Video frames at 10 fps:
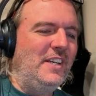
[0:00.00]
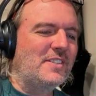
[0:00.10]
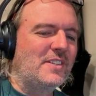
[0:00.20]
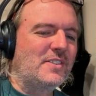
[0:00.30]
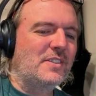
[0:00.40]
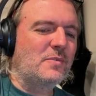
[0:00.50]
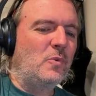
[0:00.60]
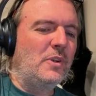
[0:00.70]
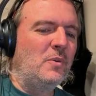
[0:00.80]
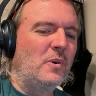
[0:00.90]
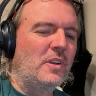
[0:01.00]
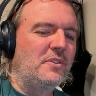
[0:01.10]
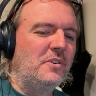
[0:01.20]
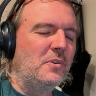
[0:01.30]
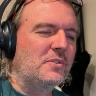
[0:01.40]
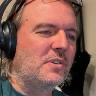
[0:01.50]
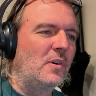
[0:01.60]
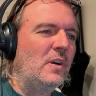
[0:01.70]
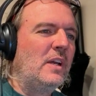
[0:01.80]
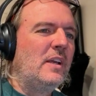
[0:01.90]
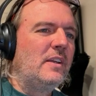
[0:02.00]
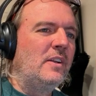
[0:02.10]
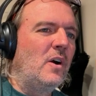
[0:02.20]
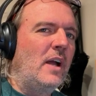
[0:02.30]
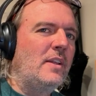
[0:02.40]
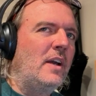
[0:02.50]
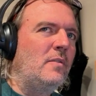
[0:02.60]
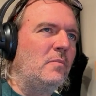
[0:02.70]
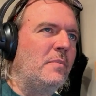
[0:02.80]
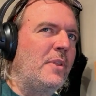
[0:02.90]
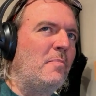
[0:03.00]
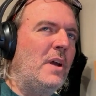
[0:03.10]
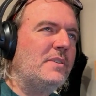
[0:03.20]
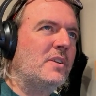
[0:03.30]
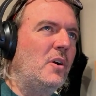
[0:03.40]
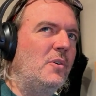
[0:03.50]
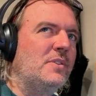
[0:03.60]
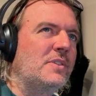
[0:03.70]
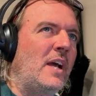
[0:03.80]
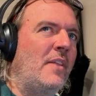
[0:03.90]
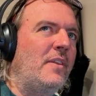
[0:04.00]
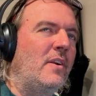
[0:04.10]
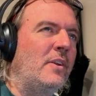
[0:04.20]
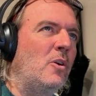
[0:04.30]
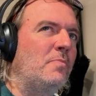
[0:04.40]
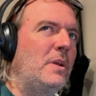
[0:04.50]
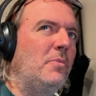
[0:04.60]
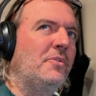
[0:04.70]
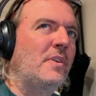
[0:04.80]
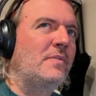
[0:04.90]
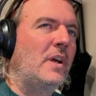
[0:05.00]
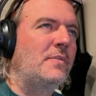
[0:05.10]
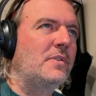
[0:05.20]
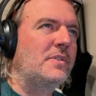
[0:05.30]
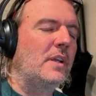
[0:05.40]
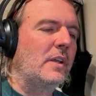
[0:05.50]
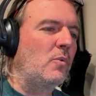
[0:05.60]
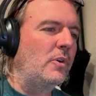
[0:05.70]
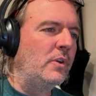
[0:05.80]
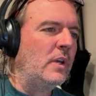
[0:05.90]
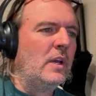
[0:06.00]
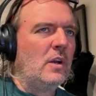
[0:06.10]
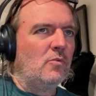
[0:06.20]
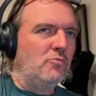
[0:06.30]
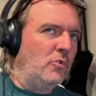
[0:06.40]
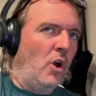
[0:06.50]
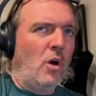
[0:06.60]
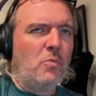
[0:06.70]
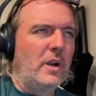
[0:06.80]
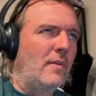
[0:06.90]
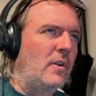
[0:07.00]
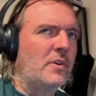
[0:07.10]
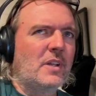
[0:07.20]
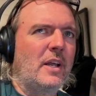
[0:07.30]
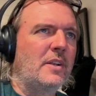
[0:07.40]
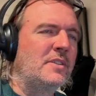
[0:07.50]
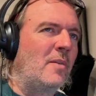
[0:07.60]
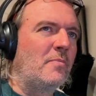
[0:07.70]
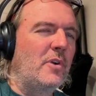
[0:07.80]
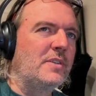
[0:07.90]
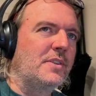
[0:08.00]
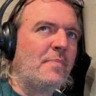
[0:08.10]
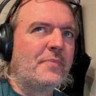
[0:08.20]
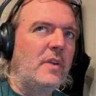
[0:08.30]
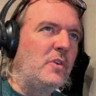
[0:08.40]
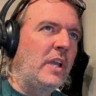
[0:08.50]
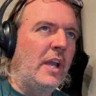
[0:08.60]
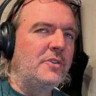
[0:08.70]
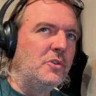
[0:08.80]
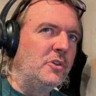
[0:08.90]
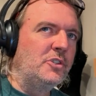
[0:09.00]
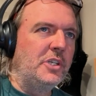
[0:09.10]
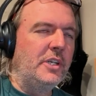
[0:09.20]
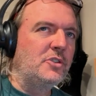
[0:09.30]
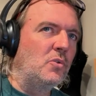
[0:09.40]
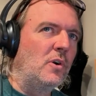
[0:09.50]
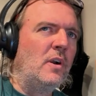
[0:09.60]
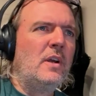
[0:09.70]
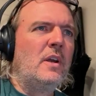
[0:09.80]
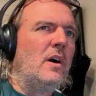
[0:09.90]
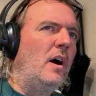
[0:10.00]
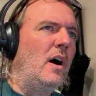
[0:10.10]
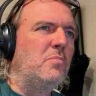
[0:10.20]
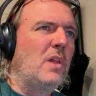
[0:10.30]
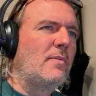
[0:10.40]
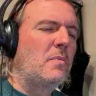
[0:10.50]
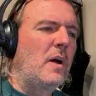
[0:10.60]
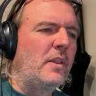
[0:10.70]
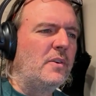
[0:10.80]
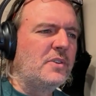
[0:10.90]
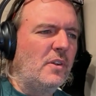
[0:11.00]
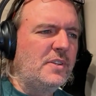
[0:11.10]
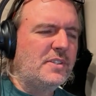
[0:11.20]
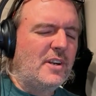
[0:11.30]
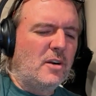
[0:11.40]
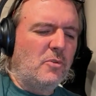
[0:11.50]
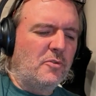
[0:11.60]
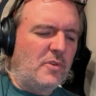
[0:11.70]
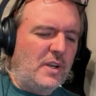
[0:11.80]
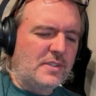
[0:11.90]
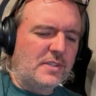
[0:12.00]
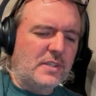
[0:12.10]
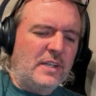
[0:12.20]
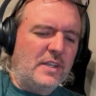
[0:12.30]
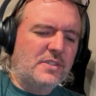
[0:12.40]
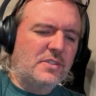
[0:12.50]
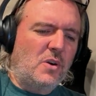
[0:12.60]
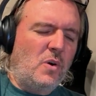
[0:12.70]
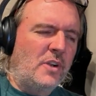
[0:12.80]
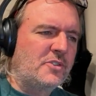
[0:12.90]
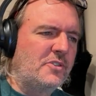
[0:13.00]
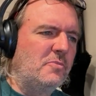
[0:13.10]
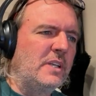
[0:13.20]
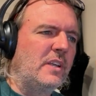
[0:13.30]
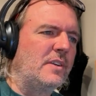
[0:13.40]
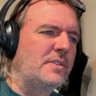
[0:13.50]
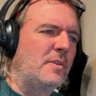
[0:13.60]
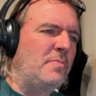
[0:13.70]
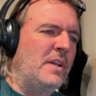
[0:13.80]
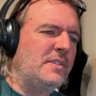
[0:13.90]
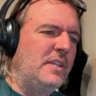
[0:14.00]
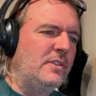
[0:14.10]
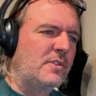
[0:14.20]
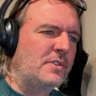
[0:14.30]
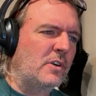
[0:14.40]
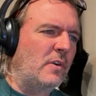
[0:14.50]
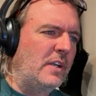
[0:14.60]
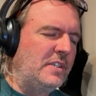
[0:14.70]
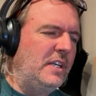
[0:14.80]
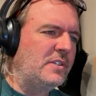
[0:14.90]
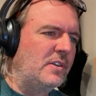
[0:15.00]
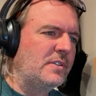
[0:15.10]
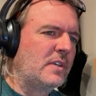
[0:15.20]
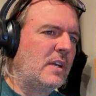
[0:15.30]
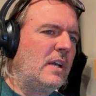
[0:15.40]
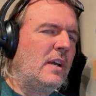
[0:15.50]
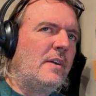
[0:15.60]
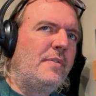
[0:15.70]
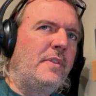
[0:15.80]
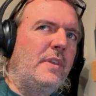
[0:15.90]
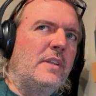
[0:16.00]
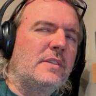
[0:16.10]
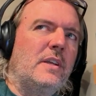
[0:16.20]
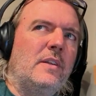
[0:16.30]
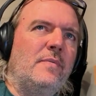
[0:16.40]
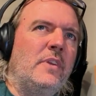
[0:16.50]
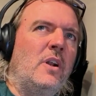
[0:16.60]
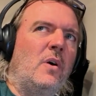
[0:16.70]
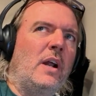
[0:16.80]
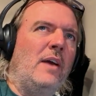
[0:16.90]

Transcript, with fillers: It it's is. just what you want to do. So you know, I, I, the best coaches out there. You know, people sometimes are say like, well, you. Yeah, you know, whatever. There's a lot of dumb phrases like "if you can't do, you teach or oh, God, uh, blah blah that. blah. There's oh, all these terrible phrases, and it's so yeah. untrue because the best teachers are great teachers. Yeah. It's, it, you know, exactly.